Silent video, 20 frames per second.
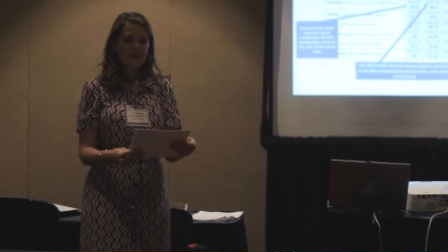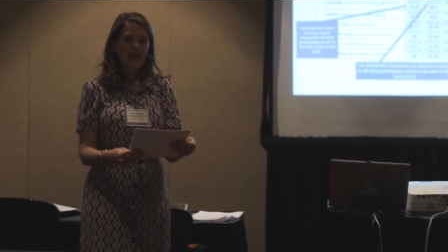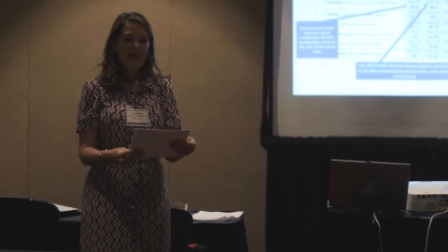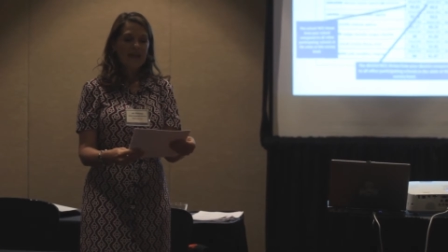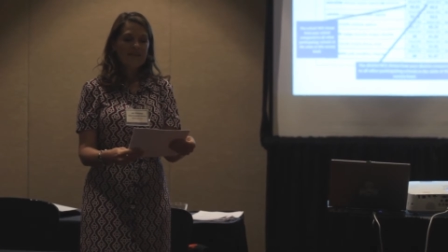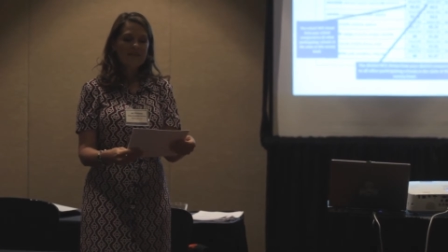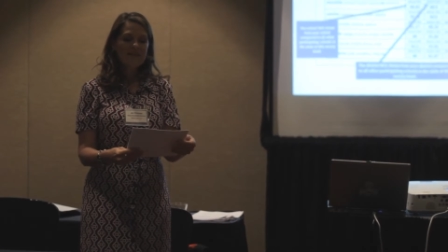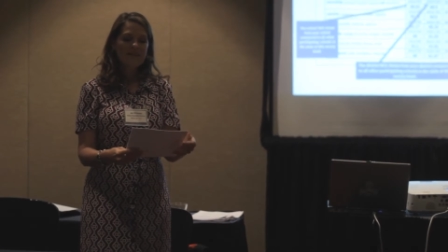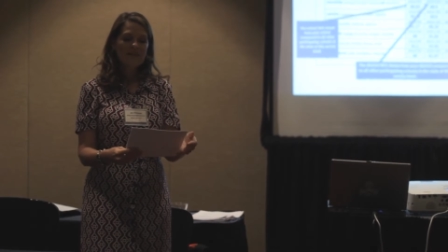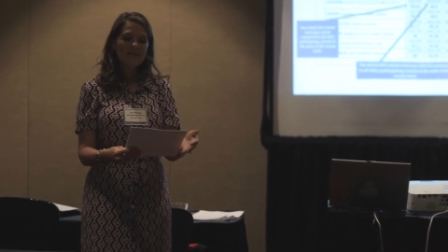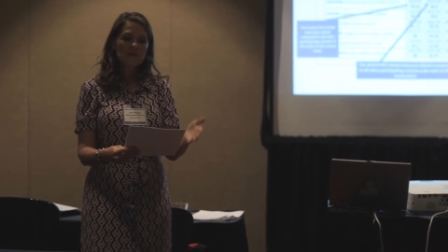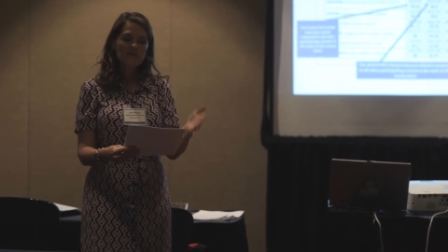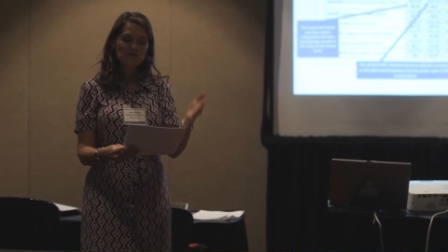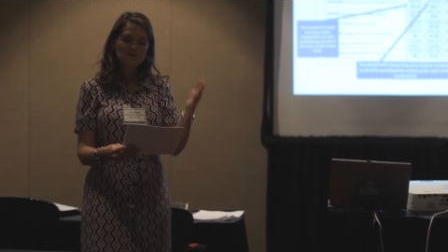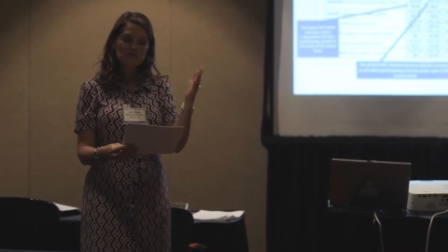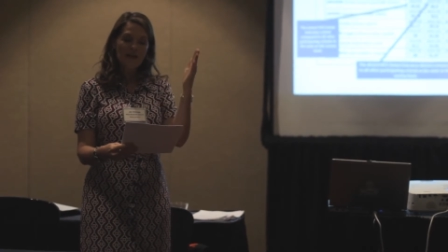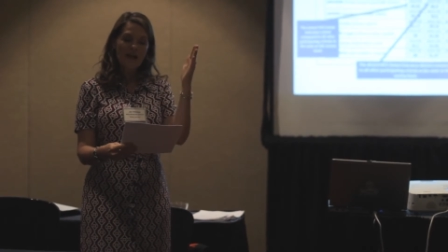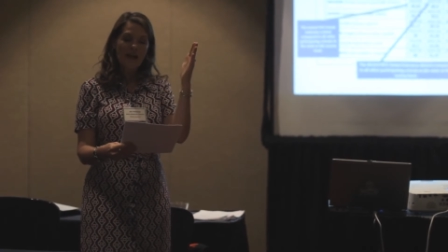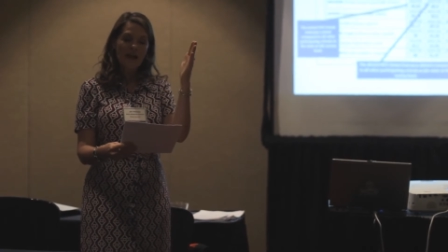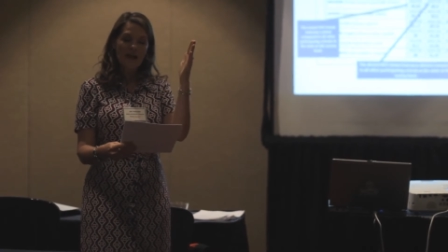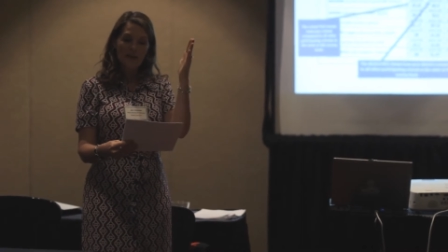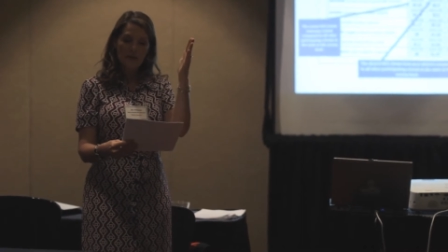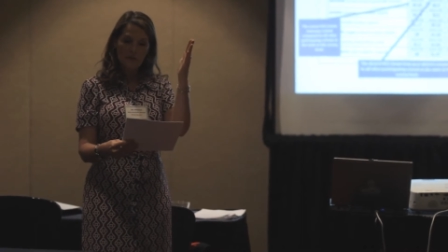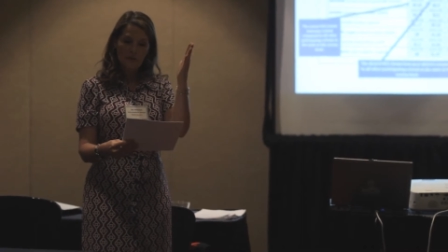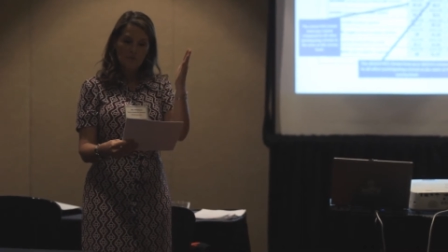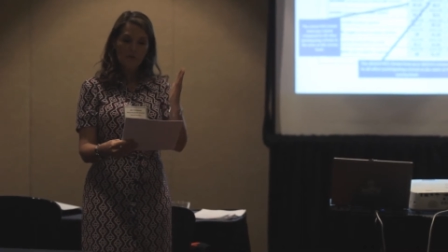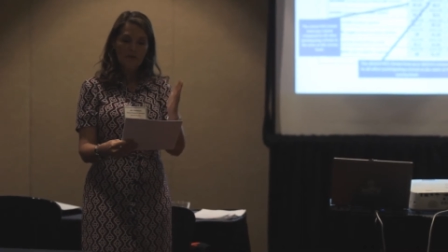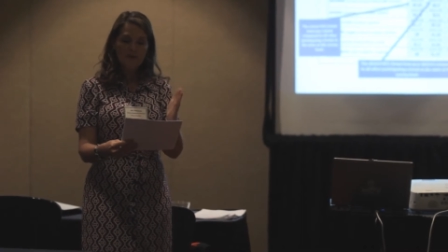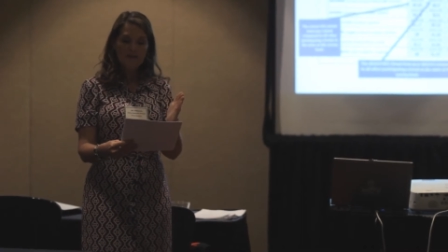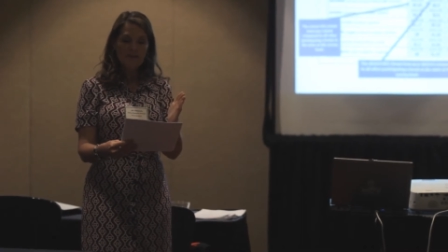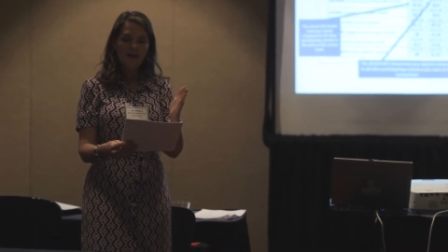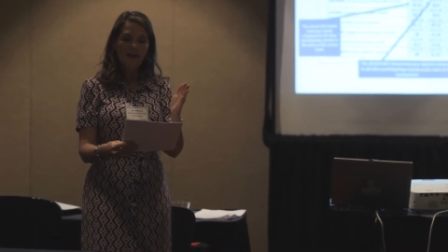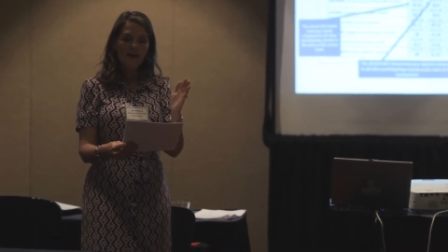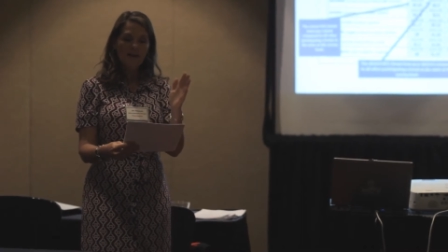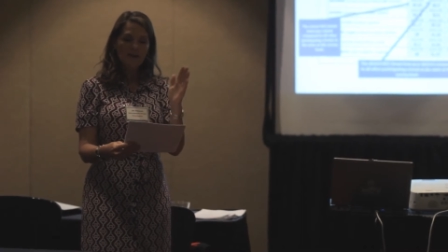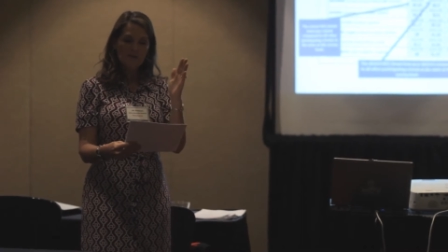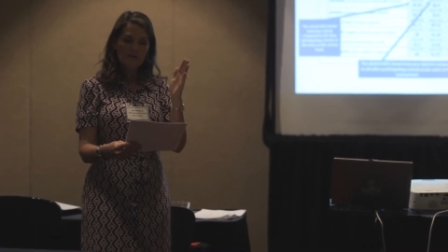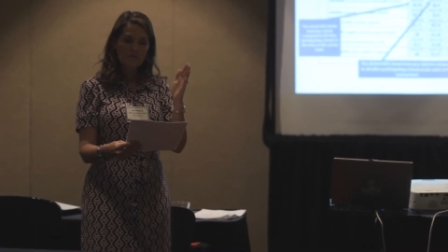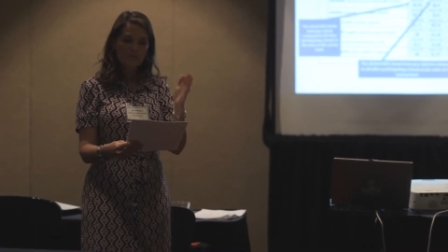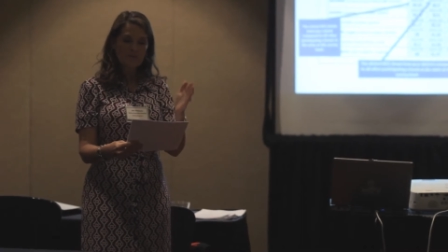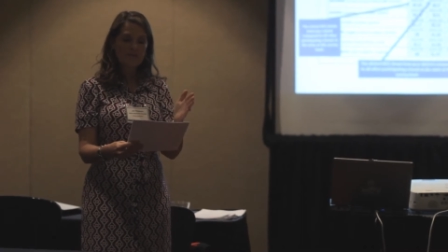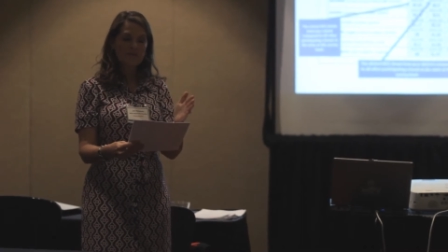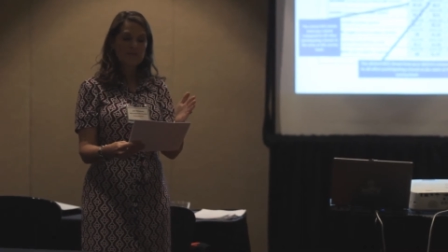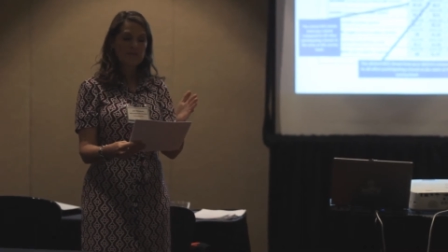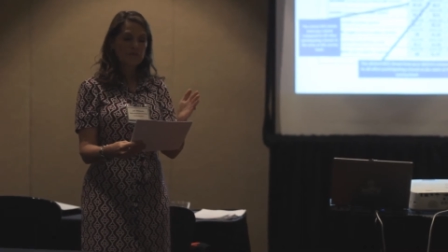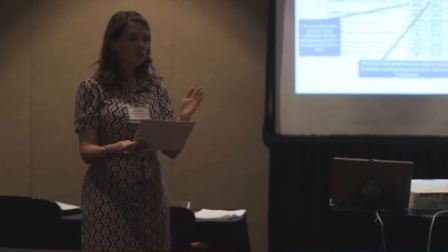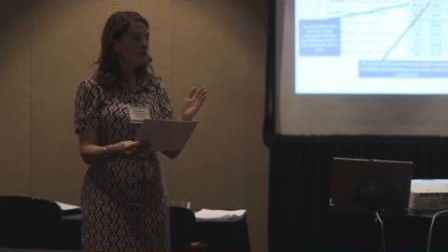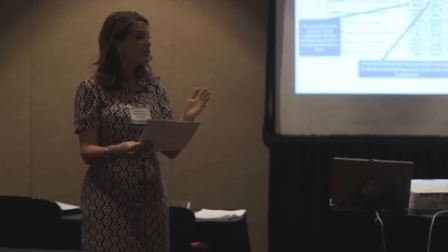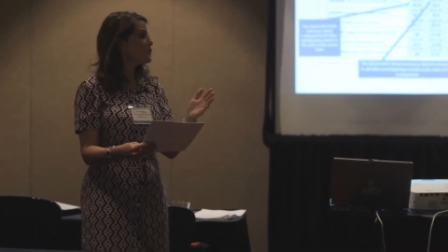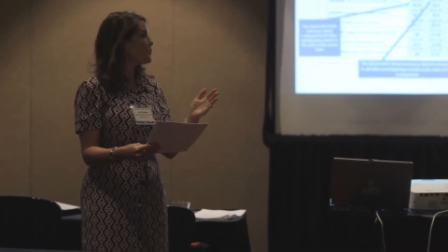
And then there's one column with your